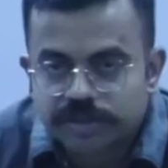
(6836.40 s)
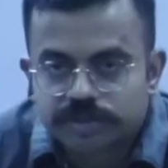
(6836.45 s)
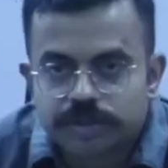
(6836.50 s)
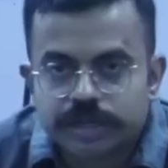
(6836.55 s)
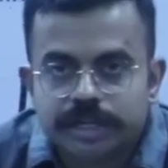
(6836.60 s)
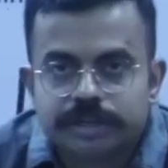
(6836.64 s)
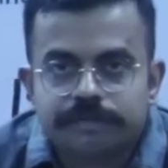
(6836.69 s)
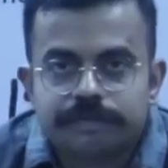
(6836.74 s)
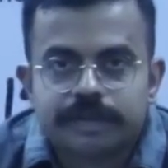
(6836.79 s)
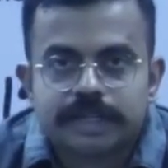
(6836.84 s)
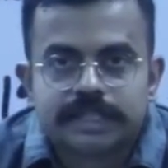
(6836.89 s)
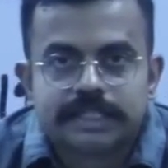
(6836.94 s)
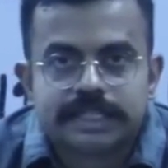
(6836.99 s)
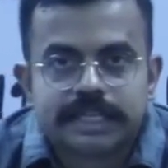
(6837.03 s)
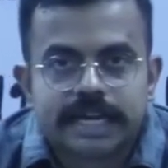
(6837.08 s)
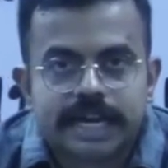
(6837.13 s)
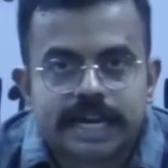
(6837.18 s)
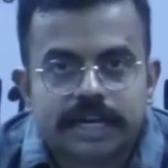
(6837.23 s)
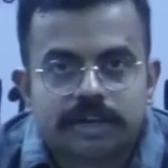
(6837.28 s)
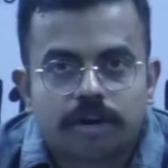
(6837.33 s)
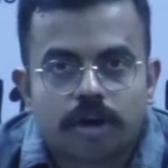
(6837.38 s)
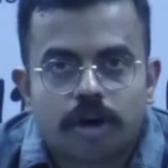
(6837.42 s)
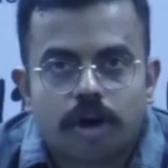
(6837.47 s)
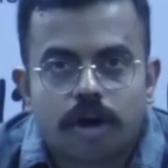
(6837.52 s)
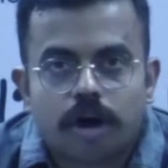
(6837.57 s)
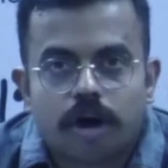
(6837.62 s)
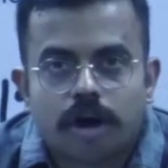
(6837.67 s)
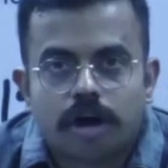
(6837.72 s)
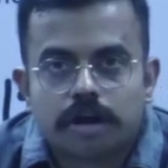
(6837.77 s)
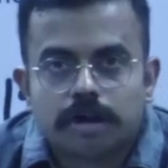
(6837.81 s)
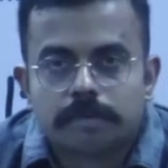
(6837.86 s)
has to investigate
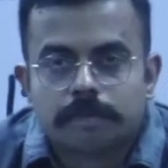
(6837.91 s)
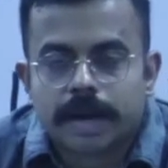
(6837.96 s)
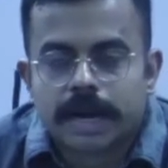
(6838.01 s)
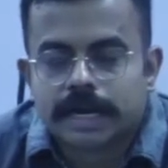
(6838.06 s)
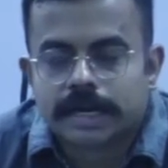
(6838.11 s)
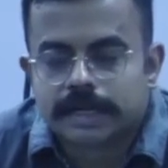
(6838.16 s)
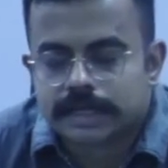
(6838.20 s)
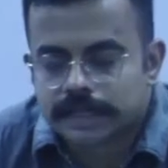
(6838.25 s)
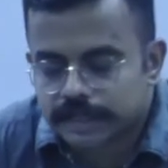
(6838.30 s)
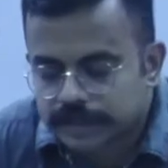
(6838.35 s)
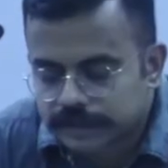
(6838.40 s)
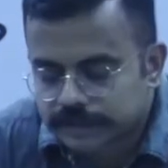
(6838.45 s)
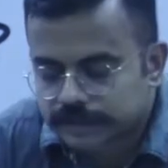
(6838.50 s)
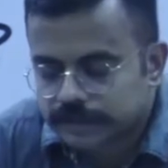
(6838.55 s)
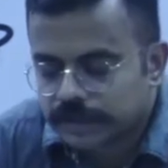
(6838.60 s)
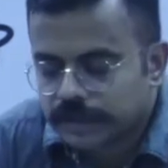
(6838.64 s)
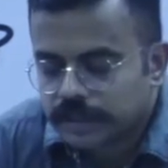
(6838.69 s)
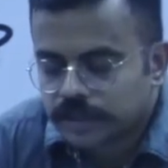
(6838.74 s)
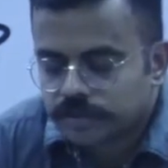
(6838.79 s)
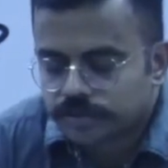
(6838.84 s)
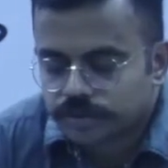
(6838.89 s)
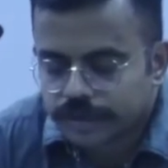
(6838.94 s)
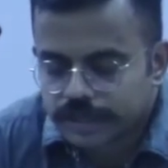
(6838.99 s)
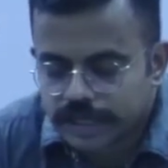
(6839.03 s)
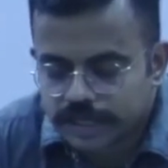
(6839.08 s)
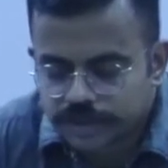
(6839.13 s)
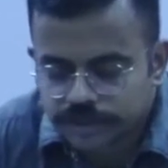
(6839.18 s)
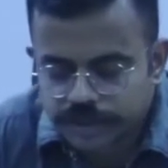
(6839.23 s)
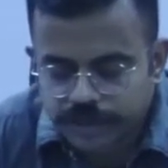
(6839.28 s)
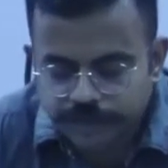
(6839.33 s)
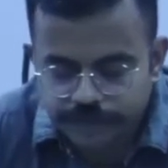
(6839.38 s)
all matters. So, he
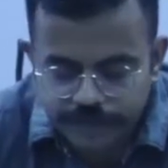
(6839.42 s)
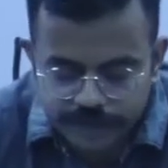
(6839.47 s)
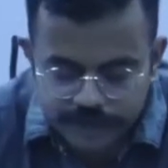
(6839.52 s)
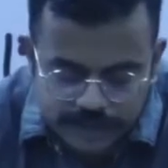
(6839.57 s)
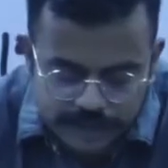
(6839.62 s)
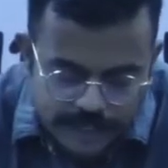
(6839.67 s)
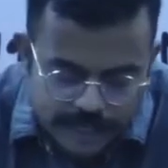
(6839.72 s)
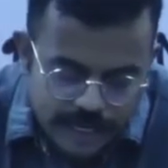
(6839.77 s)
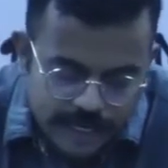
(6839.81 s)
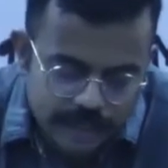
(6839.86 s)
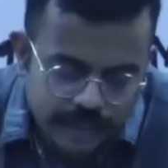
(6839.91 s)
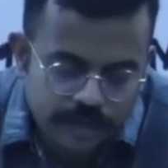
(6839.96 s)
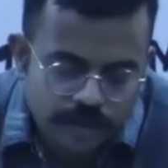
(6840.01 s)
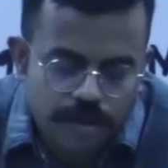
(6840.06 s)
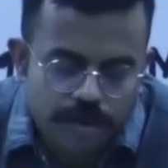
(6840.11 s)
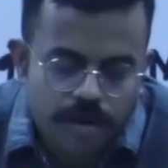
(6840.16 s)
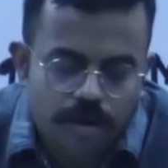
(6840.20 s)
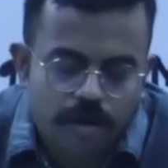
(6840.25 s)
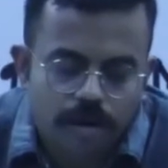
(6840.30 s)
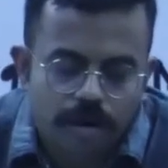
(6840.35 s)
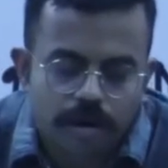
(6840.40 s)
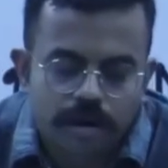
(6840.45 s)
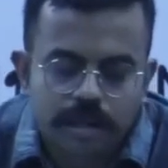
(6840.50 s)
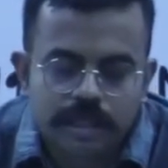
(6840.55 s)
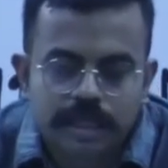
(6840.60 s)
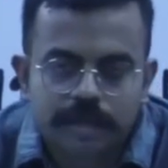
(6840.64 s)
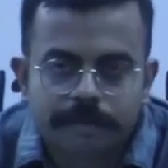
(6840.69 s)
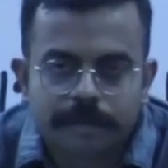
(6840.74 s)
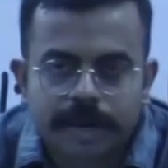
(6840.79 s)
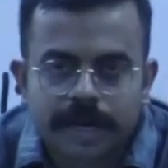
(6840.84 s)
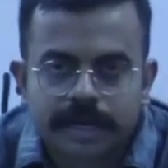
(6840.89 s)
has to investigate all
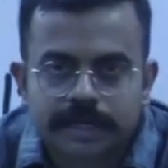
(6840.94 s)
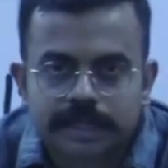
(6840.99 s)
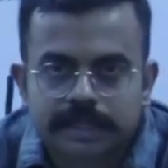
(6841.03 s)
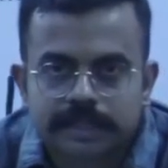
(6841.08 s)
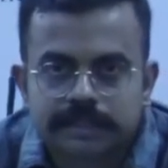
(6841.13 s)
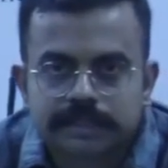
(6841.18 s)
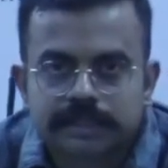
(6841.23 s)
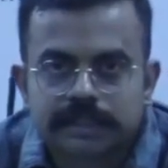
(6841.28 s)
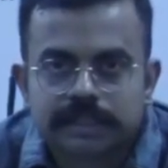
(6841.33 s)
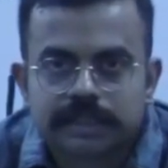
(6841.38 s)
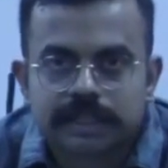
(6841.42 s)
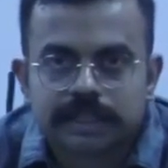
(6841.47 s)
the matters